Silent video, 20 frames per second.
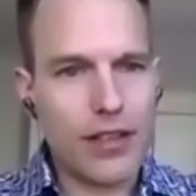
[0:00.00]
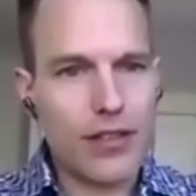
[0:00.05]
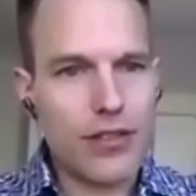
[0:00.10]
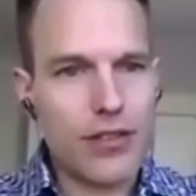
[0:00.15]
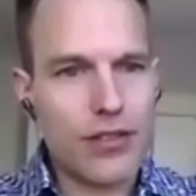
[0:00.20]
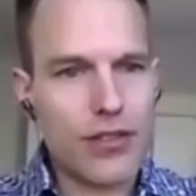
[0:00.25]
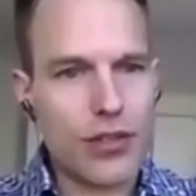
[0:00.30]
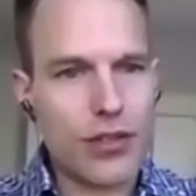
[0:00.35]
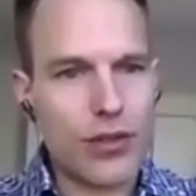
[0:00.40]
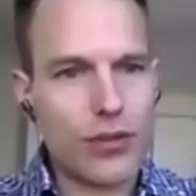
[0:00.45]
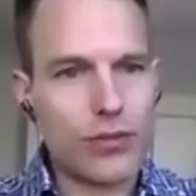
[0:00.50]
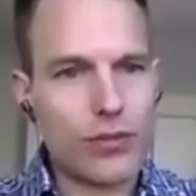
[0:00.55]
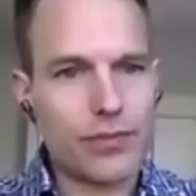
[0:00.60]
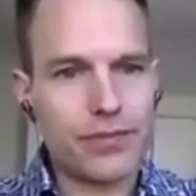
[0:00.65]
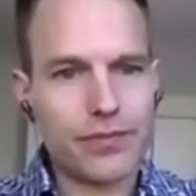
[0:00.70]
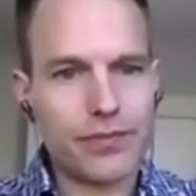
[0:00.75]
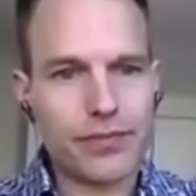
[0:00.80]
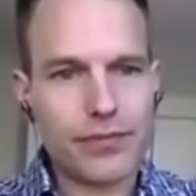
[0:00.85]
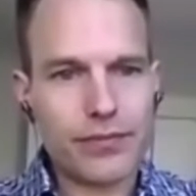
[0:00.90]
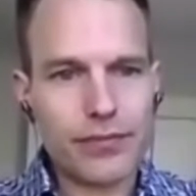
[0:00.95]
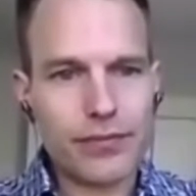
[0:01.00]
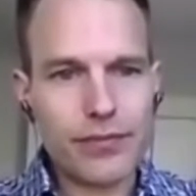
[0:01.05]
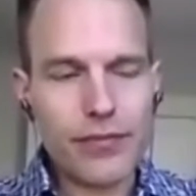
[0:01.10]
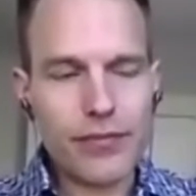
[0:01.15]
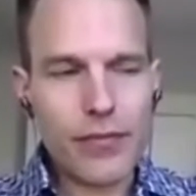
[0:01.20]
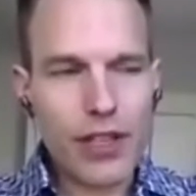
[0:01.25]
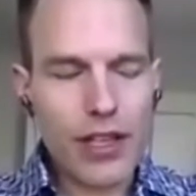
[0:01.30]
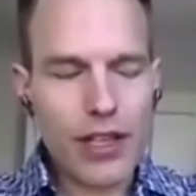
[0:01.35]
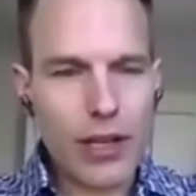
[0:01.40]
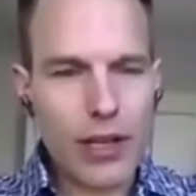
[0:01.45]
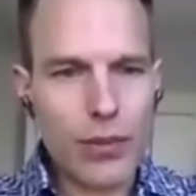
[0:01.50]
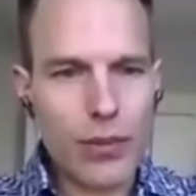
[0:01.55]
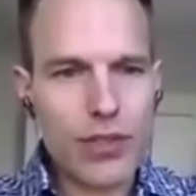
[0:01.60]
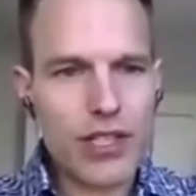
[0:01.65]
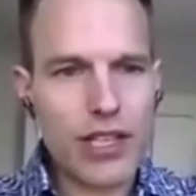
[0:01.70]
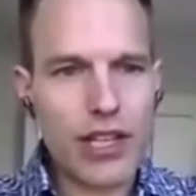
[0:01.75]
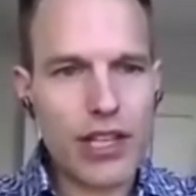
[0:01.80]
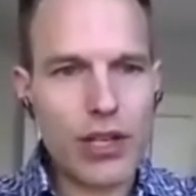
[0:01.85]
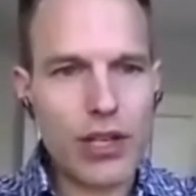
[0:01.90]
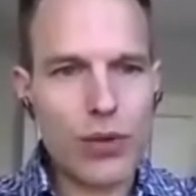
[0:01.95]
So it was a
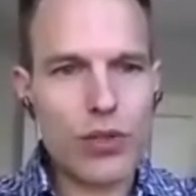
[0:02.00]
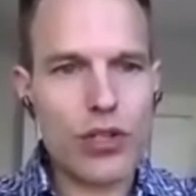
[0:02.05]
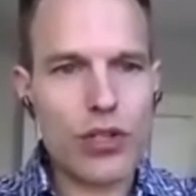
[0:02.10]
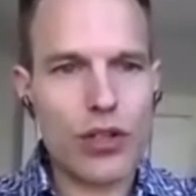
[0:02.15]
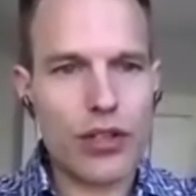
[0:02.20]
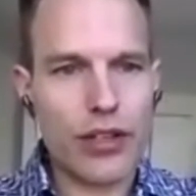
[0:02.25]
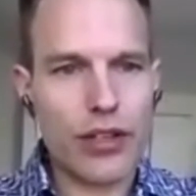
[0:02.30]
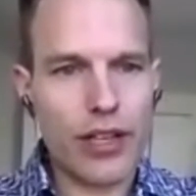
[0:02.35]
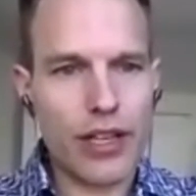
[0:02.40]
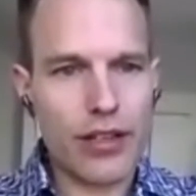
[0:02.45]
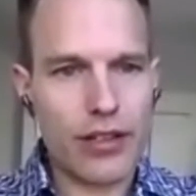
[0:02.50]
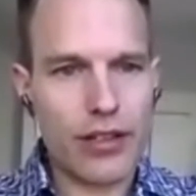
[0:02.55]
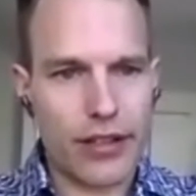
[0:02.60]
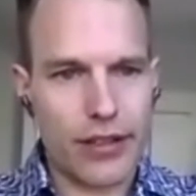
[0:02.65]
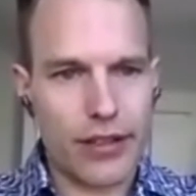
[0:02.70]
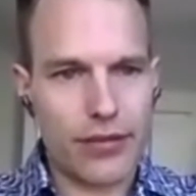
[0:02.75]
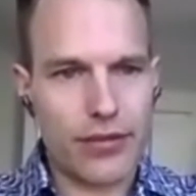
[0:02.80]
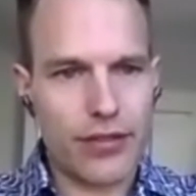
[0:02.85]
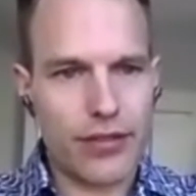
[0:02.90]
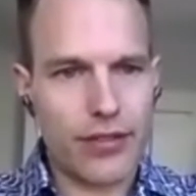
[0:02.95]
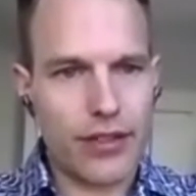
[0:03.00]
huge learning curve.